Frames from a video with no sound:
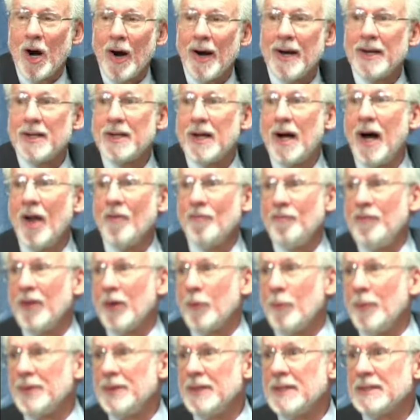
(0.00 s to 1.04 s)
are in conflict
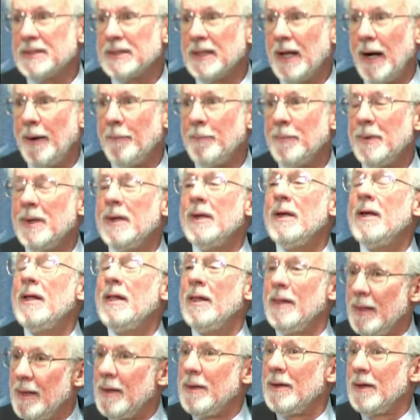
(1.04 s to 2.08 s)
with Islam,
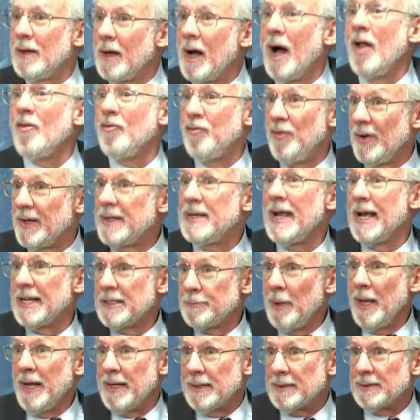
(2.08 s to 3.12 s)
conflict takes
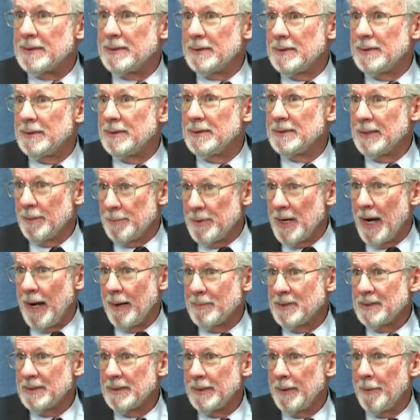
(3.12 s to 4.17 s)
place sometimes.
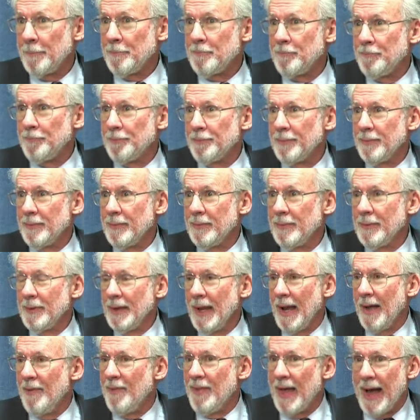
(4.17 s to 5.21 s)

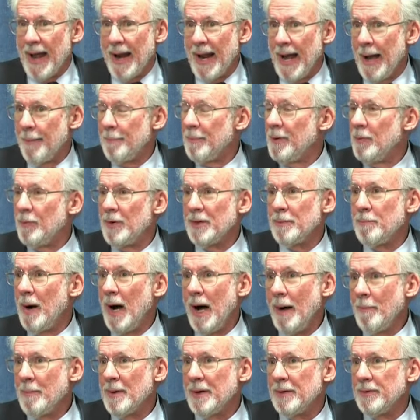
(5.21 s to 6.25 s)
And that happened with
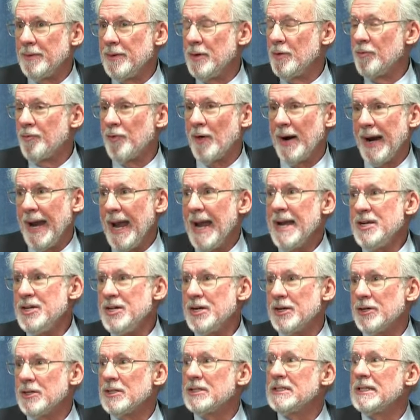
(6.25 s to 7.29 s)
Muhammad. You know, for 8
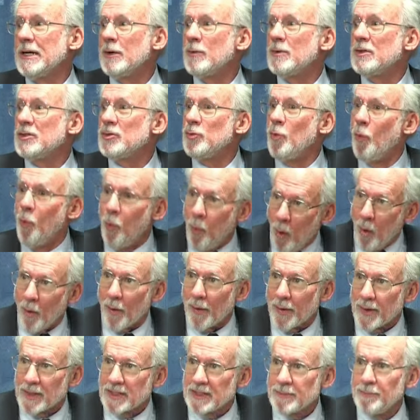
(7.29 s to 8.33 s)
years, there was
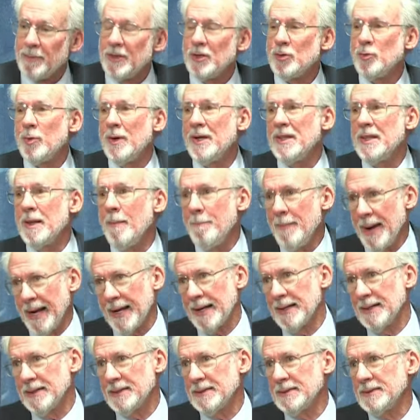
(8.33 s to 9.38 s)
wars between the
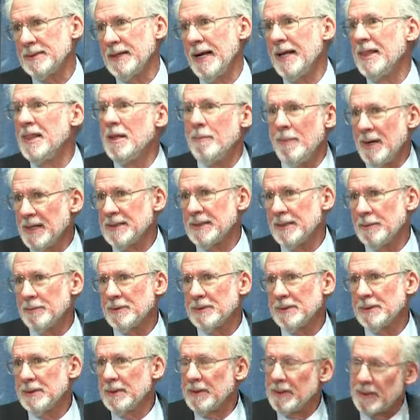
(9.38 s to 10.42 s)
Meccans and the Muslims,
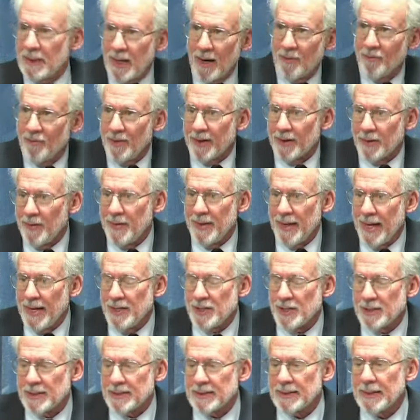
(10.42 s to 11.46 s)
conflict on the
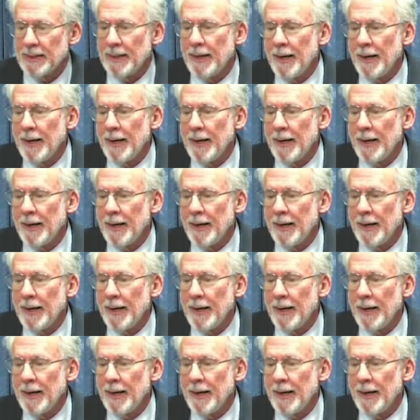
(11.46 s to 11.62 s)
edges.